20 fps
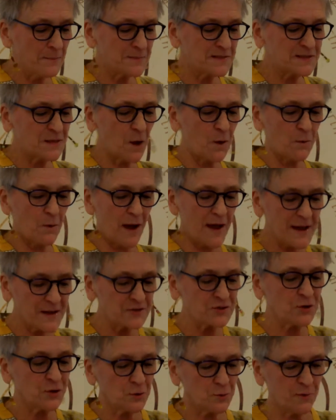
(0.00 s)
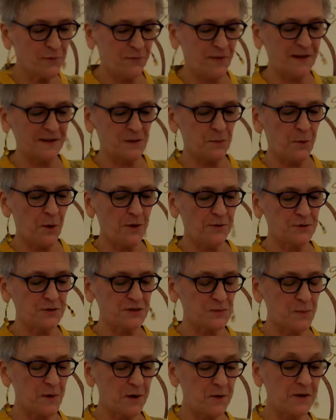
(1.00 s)
So I asked you to reflect upon your
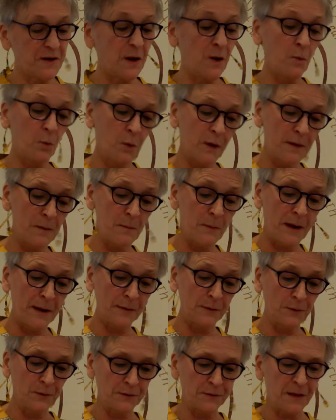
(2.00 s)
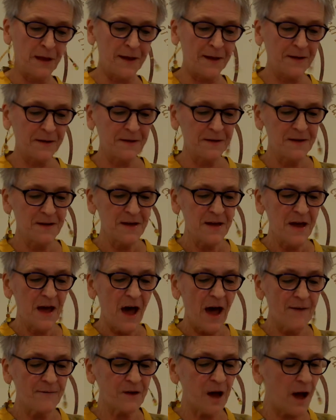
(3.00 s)
spirit and what it might look like.
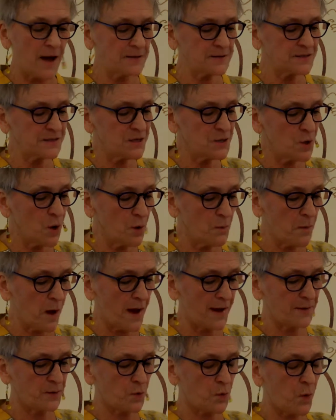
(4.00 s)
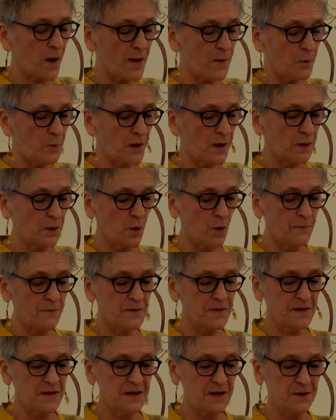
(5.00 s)
I've gotten to know mine quite well over
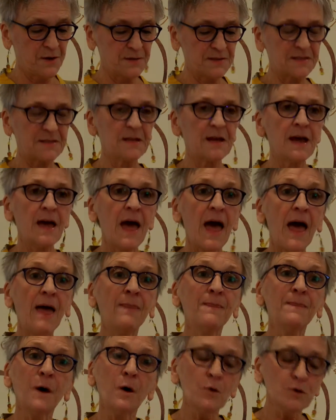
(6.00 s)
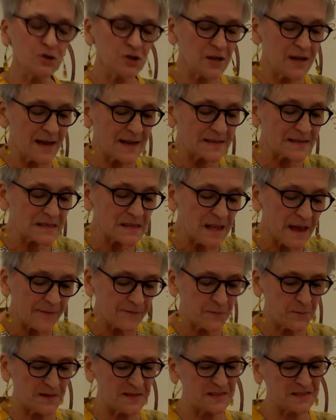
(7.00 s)
the years, and though she has
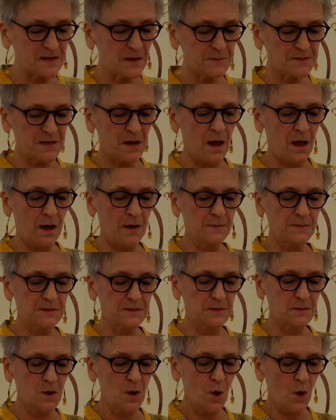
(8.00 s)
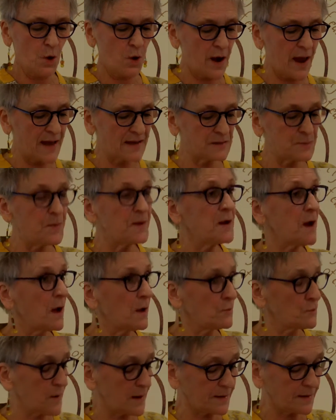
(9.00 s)
left me sometimes or has been
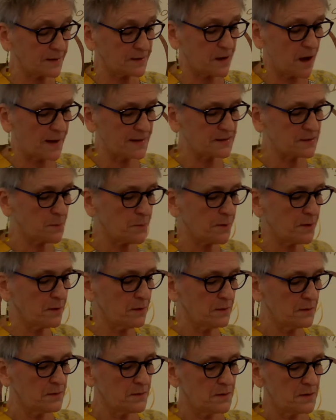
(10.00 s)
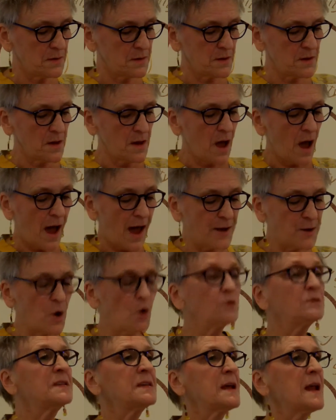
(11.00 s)
unrecognizable, I
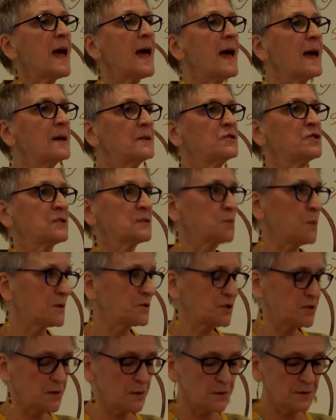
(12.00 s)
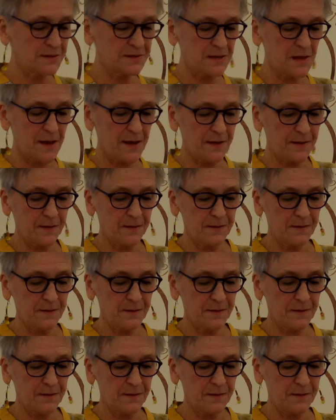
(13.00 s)
know today just what she looks like.